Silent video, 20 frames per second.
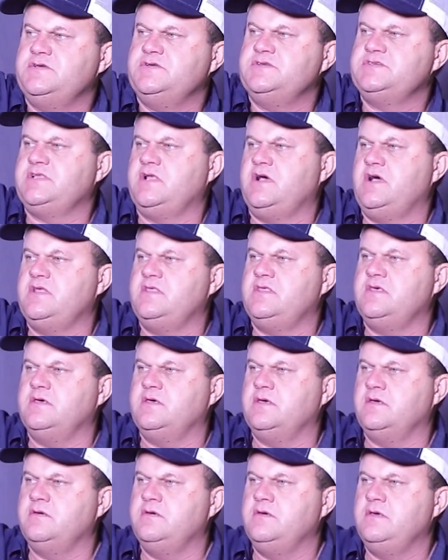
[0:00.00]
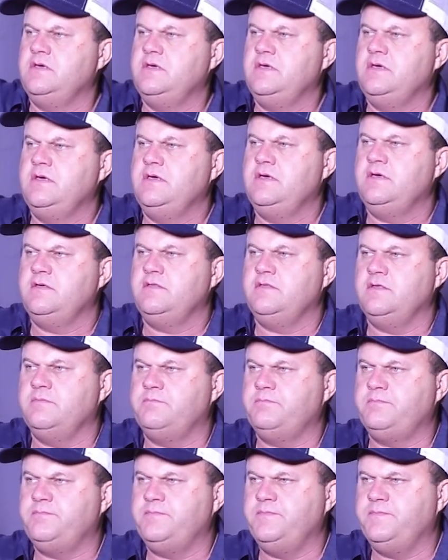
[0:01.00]
You slide the
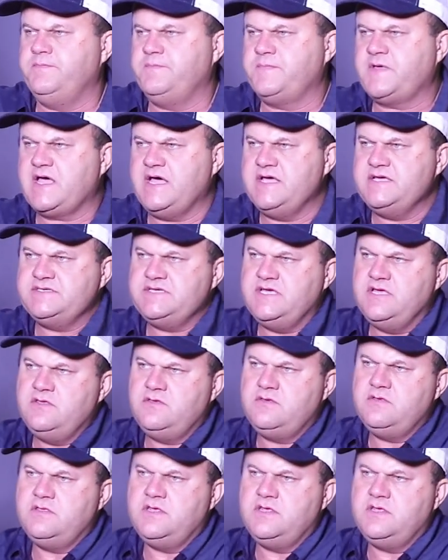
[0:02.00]
case into